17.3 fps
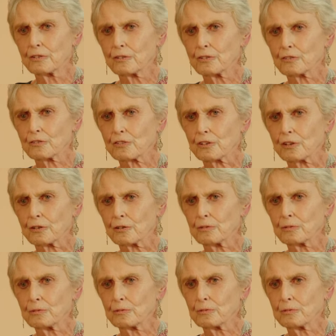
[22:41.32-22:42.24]

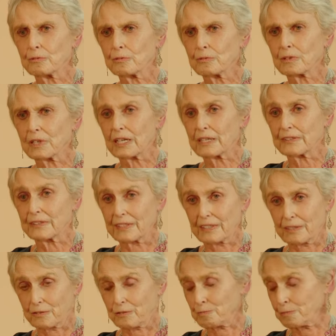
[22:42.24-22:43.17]
So
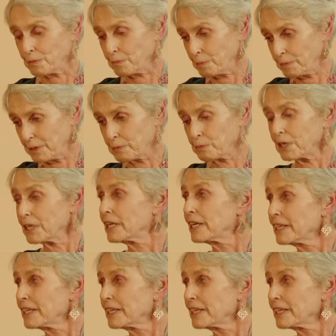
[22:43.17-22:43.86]
that's probably why I